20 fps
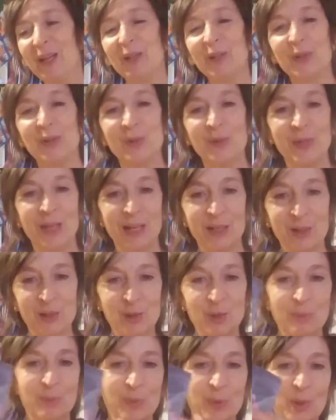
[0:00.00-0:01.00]
sure that
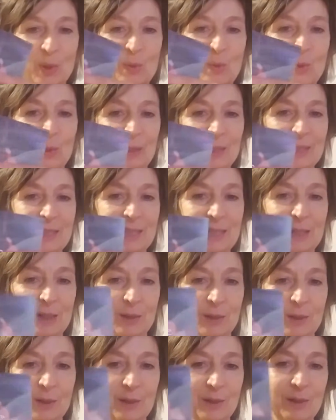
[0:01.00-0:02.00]
your book will
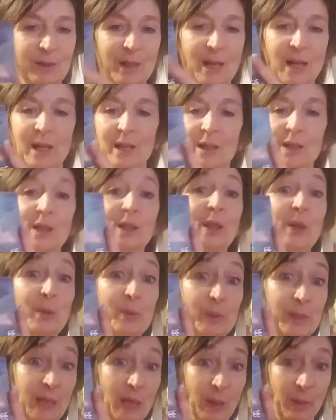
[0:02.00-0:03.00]
still
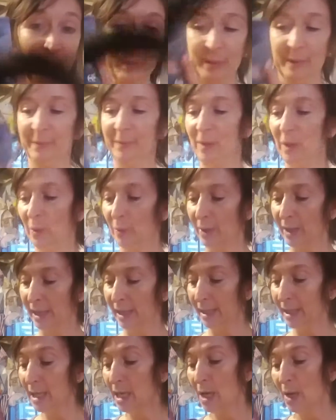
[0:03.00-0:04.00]
close up,
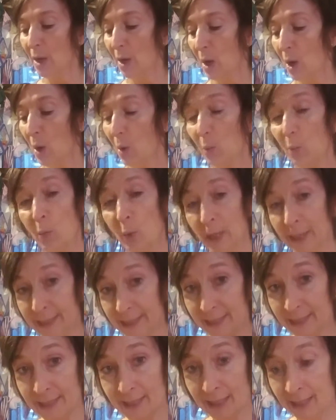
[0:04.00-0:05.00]
okay?
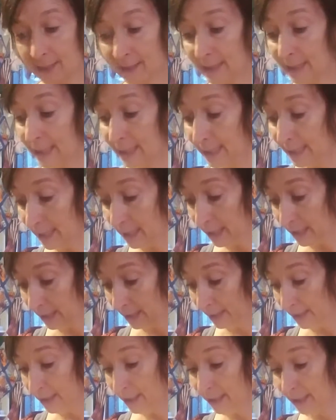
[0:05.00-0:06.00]
Once that's
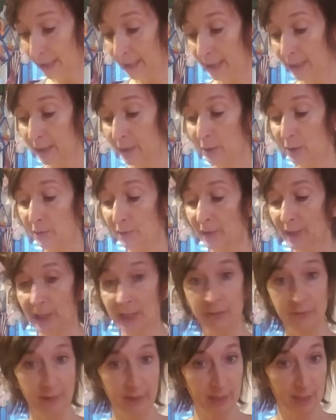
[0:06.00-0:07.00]
done and you've got
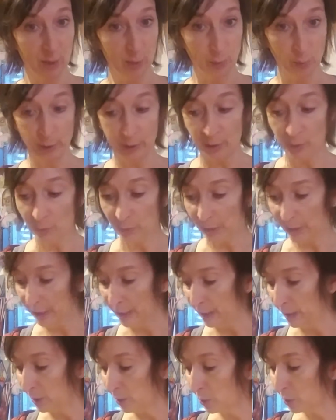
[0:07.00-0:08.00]
everything
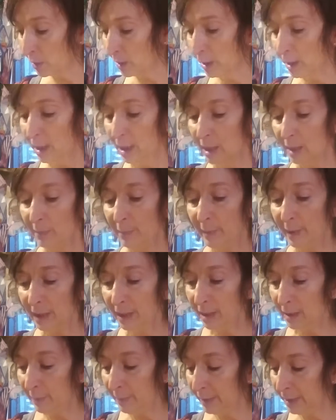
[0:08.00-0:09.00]
rearranged,
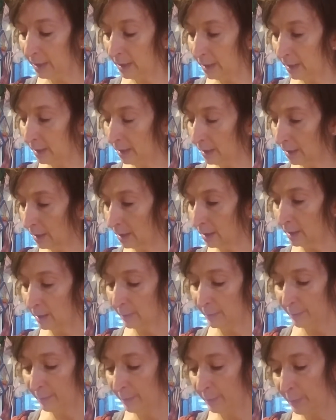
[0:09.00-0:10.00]
maybe
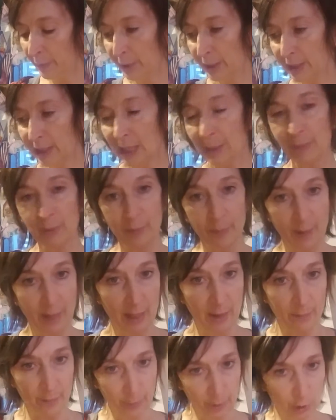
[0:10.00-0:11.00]

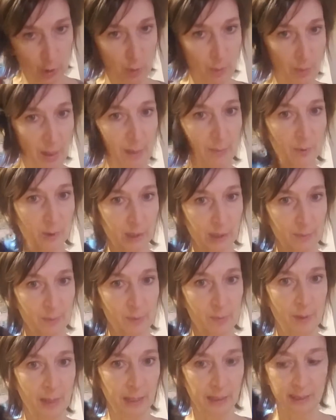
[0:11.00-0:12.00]
put your paper clips
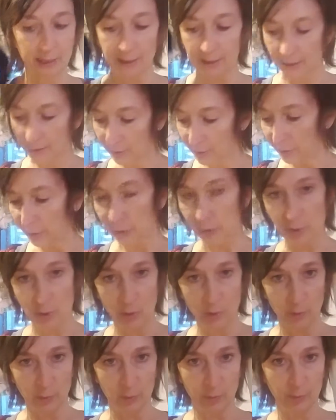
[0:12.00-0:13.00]
back in so you
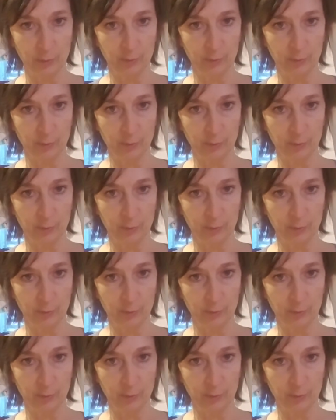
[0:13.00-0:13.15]
know